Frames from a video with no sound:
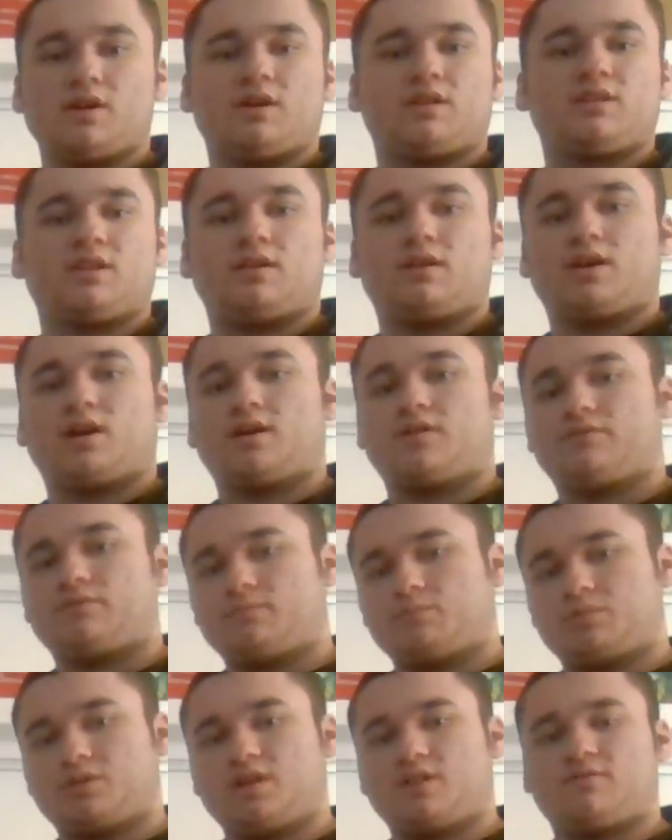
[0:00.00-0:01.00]
then
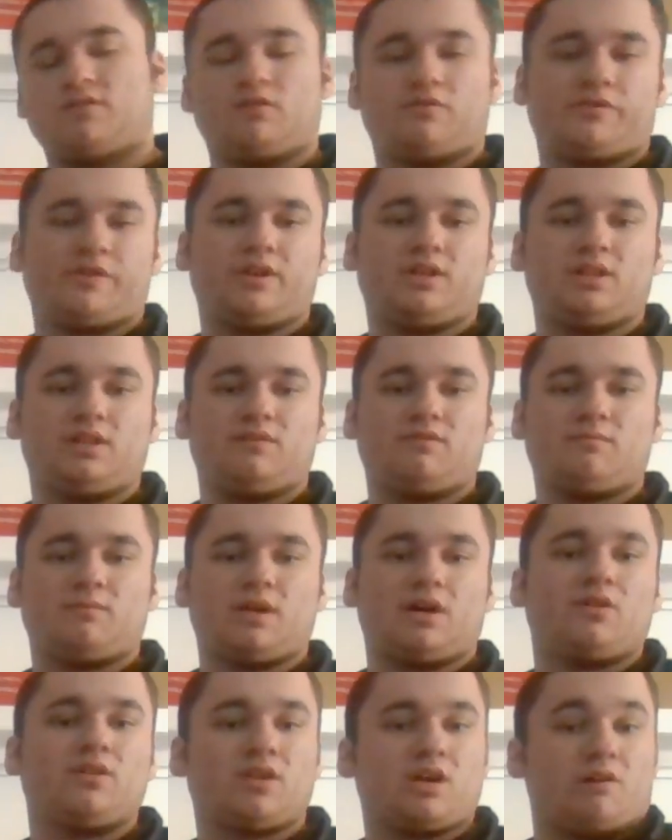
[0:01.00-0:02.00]
please feel free to leave them
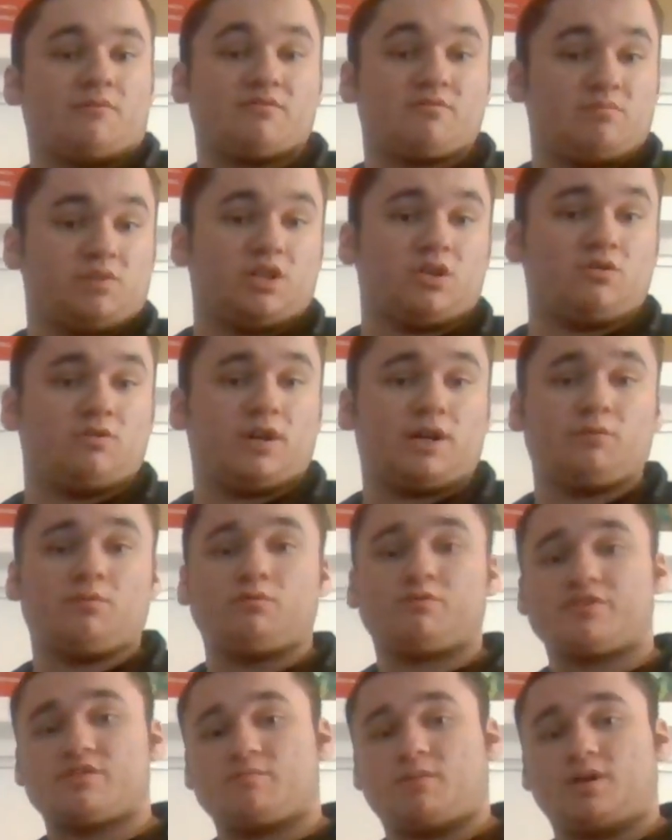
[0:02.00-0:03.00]
down in the comments below, and I
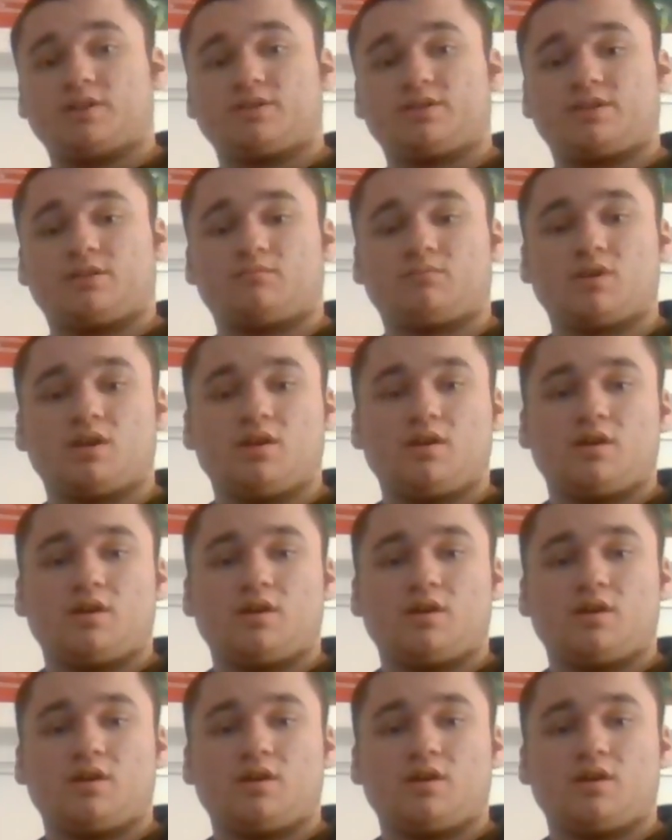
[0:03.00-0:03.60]
will respond to them.